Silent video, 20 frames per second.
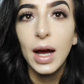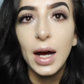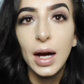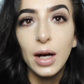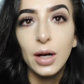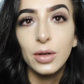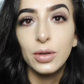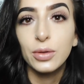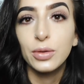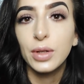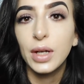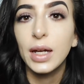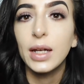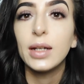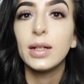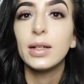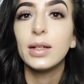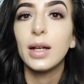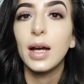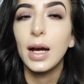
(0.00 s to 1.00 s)
How can
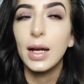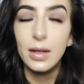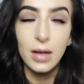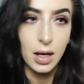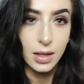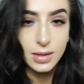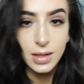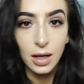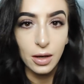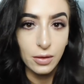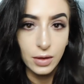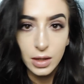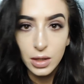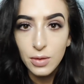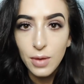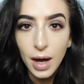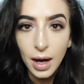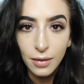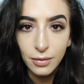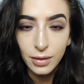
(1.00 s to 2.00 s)
I not tell that
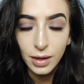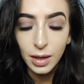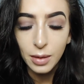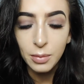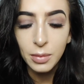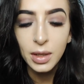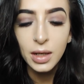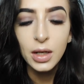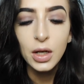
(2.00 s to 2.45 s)
you have them?